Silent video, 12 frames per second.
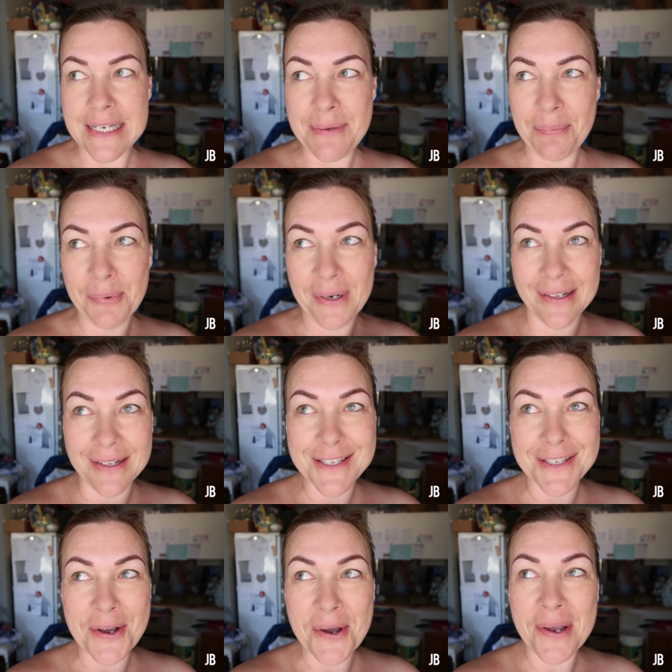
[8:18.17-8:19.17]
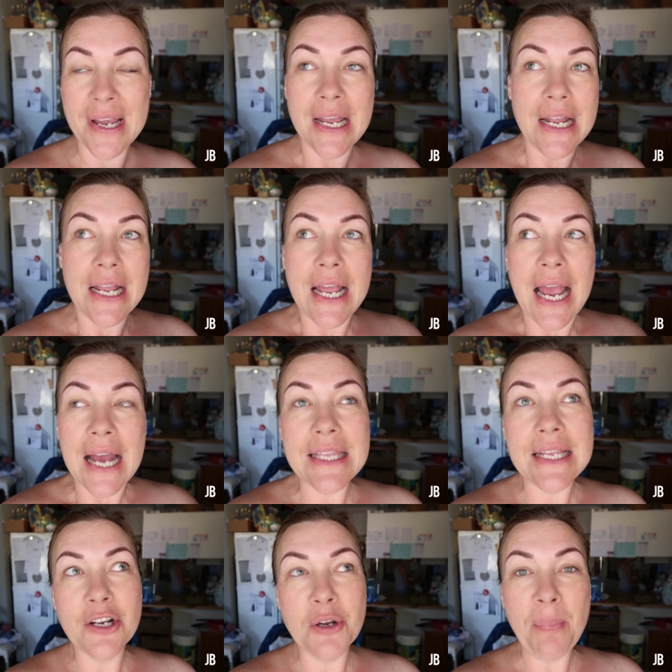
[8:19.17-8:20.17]
sleep well. So, and
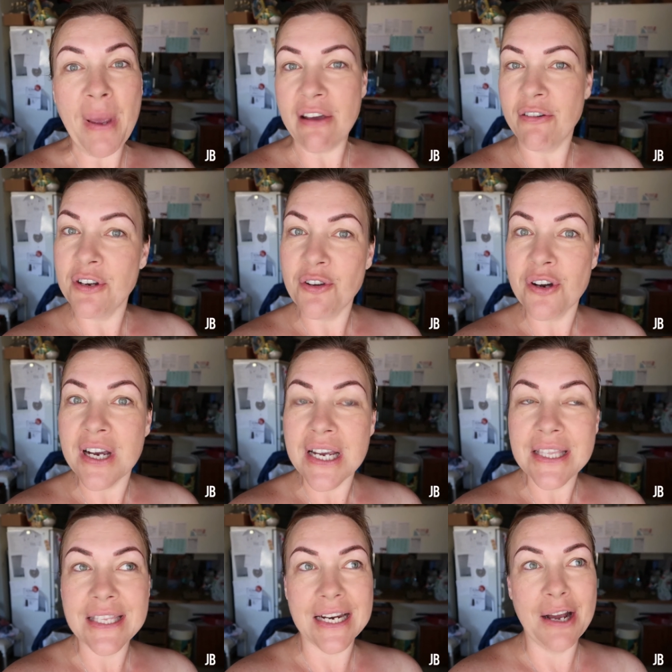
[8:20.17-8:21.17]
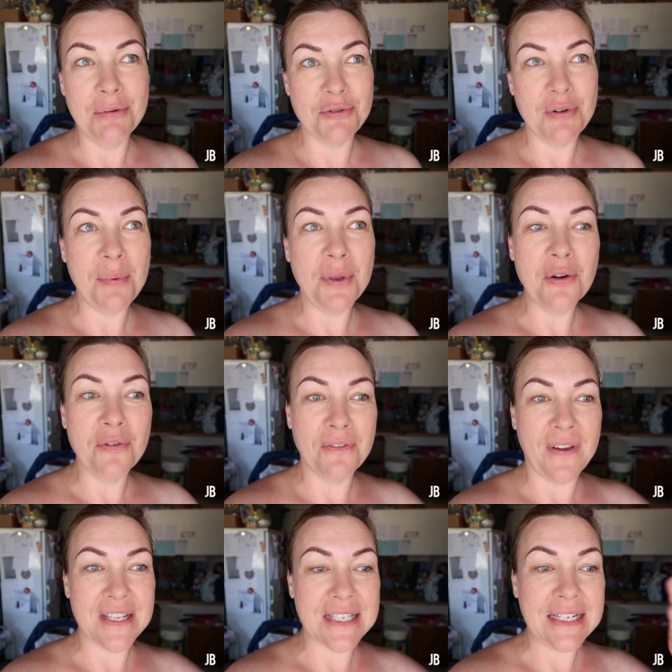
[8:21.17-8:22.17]
then I got paranoid that I was rubbing off the
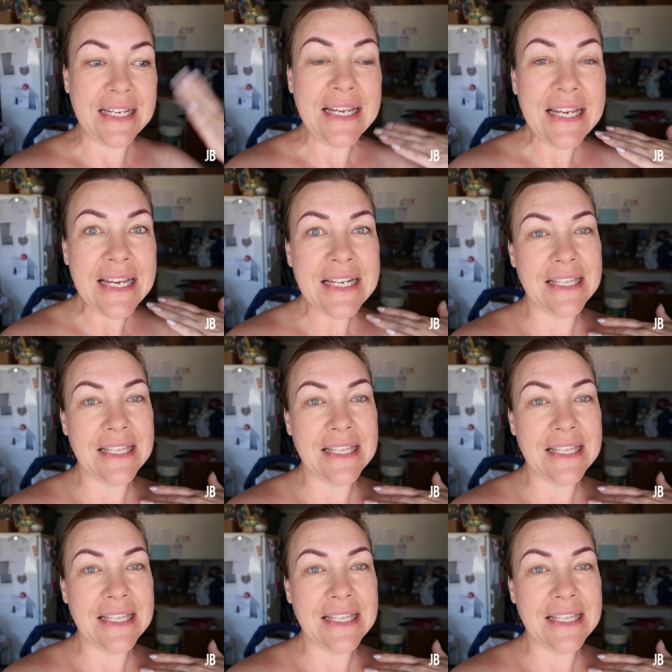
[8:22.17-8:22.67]
Vaseline